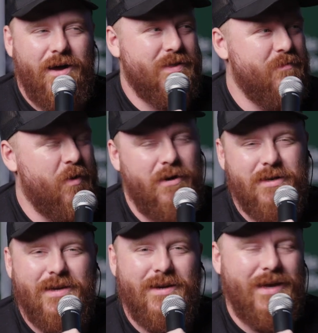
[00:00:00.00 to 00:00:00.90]
Awesome. Well, we're
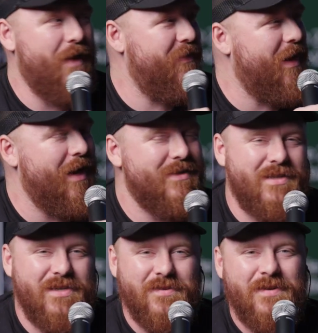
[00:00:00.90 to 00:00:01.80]
excited to have you guys
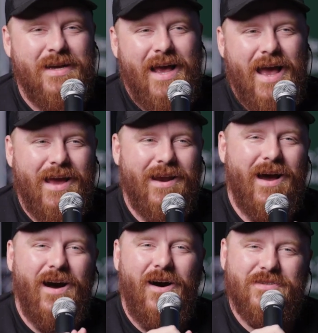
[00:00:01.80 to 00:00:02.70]
too. And
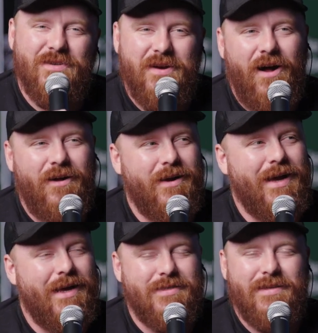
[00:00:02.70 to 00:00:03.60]
also to all our
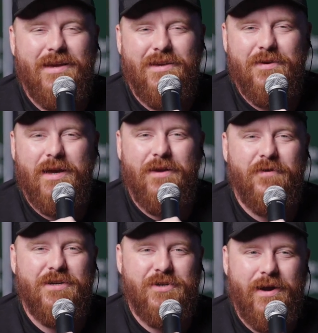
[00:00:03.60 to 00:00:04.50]
guests, thank you again
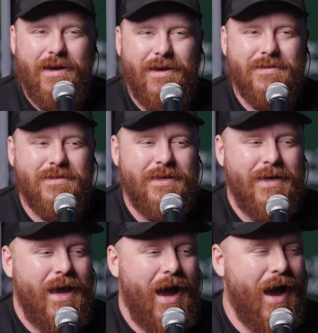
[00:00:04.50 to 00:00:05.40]
for joining us.
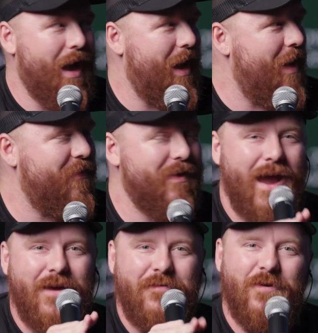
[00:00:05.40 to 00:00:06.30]
If you
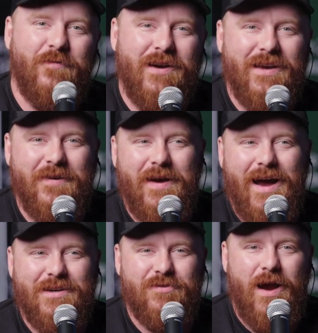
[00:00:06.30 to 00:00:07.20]
can, feel free
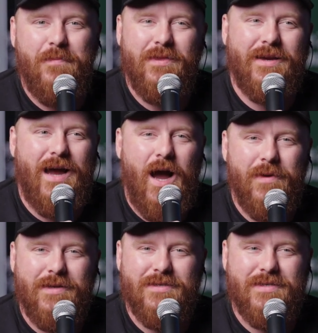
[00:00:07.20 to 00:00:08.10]
to drop in the
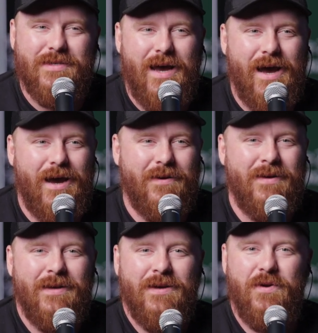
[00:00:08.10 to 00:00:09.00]
comments
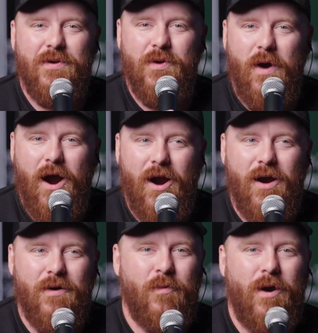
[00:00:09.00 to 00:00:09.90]
who you
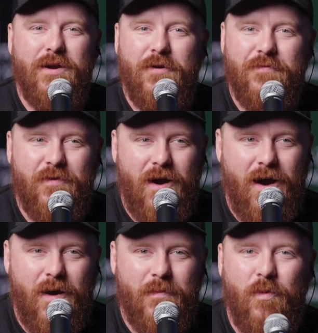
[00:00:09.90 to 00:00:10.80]
are, where you're
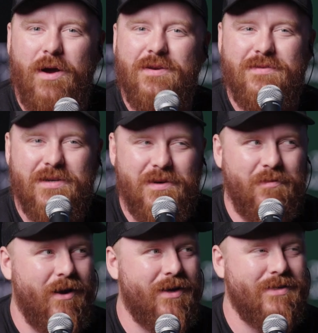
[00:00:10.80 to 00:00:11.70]
from, what you do.
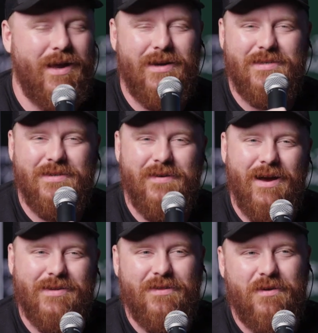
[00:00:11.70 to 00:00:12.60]
We're excited
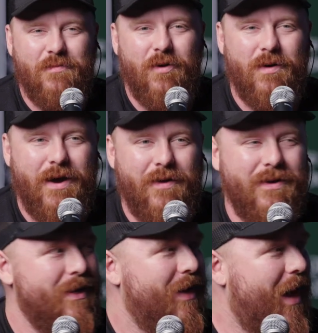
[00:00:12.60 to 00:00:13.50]
to learn more about
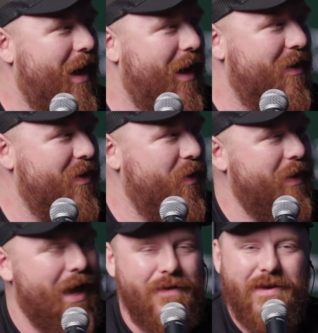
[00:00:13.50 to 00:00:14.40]
who
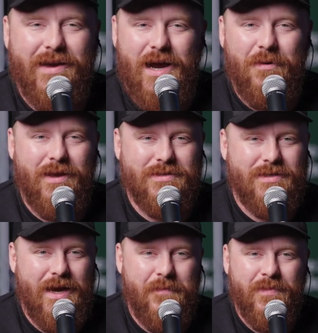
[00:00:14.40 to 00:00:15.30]
we have hanging out with us today.